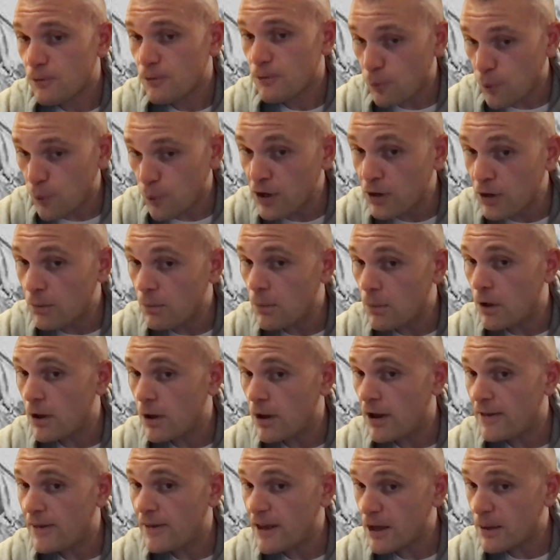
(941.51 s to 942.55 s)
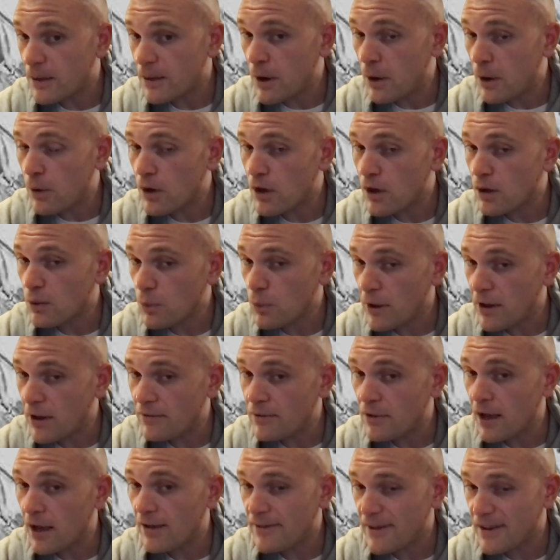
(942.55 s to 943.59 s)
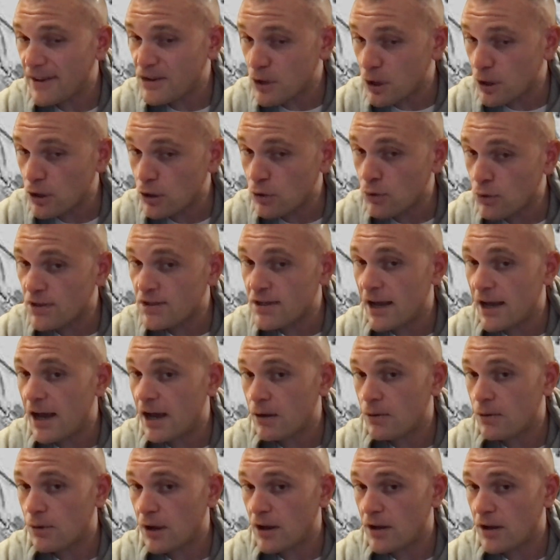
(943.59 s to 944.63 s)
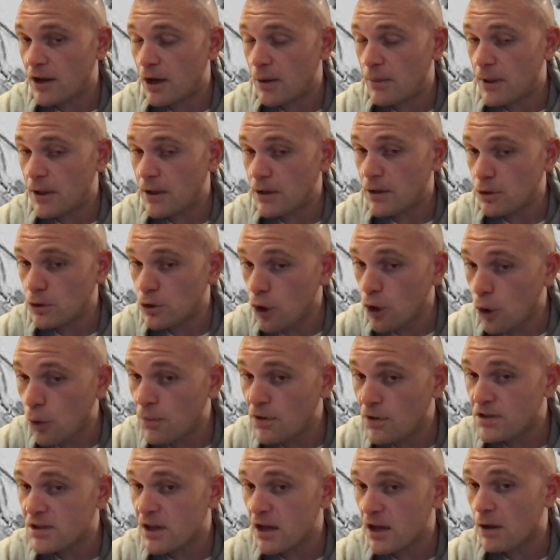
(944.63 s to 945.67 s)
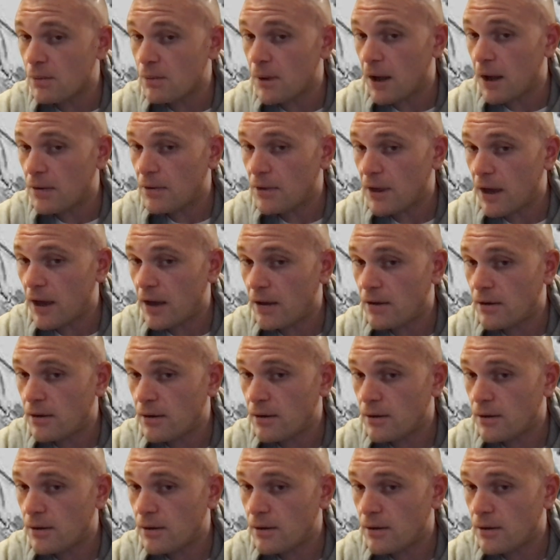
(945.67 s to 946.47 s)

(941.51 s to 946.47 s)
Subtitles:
Freedom and the American way of life is under attack right now. Make no mistake about that.